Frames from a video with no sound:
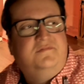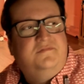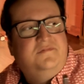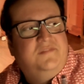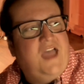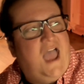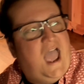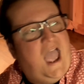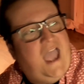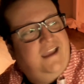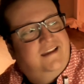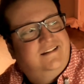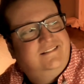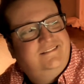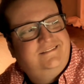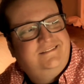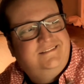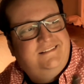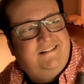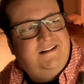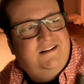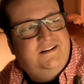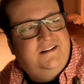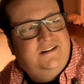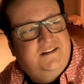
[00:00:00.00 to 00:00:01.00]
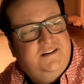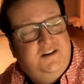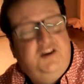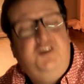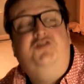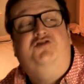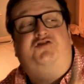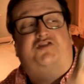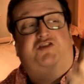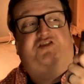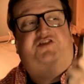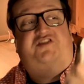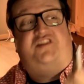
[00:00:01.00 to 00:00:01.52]
Hey, did
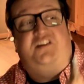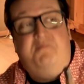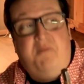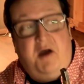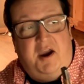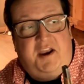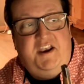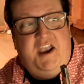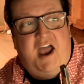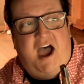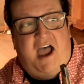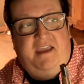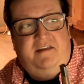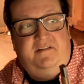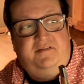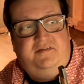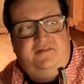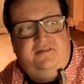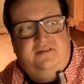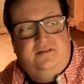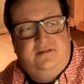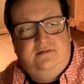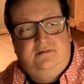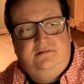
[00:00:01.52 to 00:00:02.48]
you see my knife?